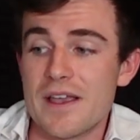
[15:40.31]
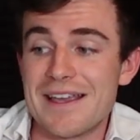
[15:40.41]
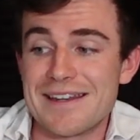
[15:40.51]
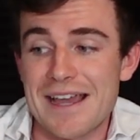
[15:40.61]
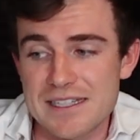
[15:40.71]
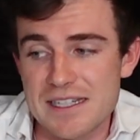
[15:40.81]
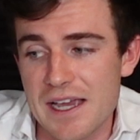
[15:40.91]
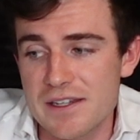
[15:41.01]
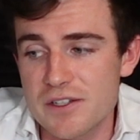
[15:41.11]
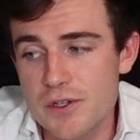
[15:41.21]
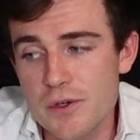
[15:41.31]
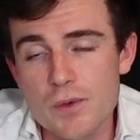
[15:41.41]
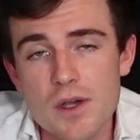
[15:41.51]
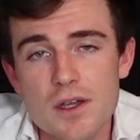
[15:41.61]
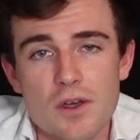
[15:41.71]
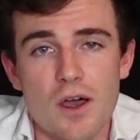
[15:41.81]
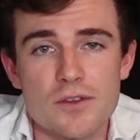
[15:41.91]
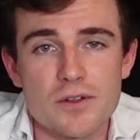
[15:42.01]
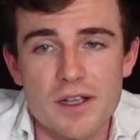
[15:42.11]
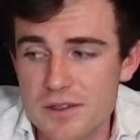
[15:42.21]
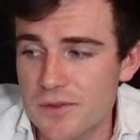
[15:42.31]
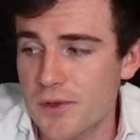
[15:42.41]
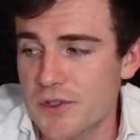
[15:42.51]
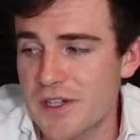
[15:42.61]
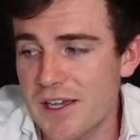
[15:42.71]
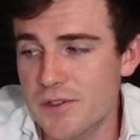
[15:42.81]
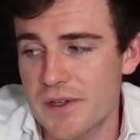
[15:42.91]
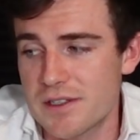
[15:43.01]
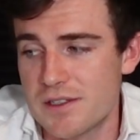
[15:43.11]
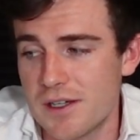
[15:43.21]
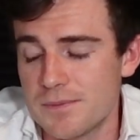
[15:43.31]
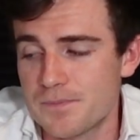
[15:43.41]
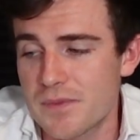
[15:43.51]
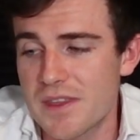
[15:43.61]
In 1992, the author had their first x-rays done.